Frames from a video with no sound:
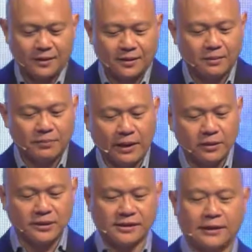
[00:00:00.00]
But
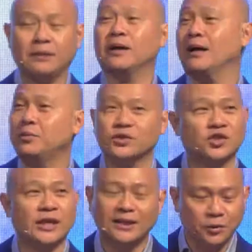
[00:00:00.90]
all the same, I was
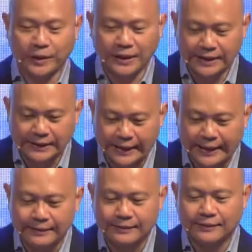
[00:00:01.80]
genuinely
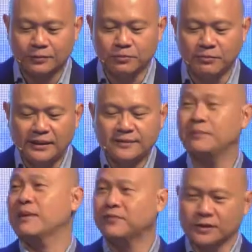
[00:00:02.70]
glad to meet
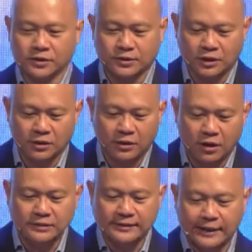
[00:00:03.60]
him after such a
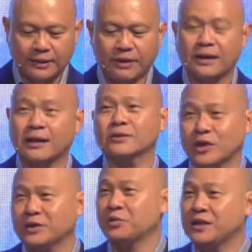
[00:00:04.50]
long time, and I
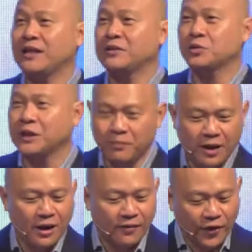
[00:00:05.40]
tried to relate to him
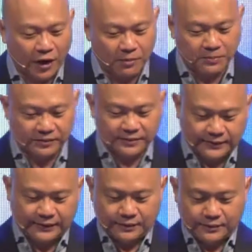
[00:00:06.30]

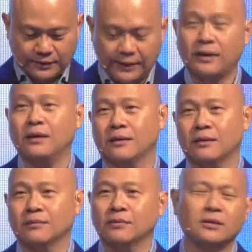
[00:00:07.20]
normally. Okay,
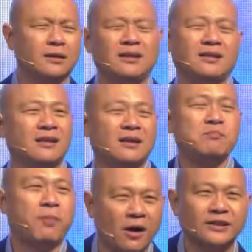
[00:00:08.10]
it
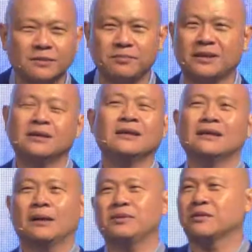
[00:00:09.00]
didn't bother me.
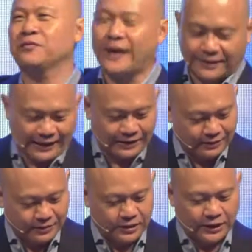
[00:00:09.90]
I mean, the fact that
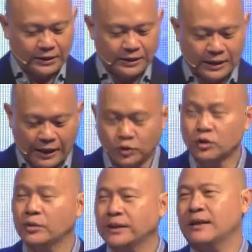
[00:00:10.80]

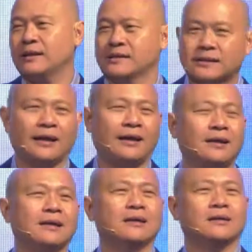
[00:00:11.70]
knowing that he's
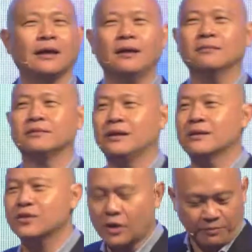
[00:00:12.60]
gay,
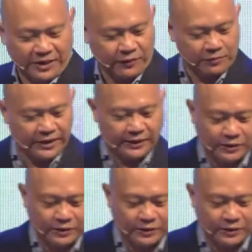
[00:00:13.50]
didn't stop me from relating to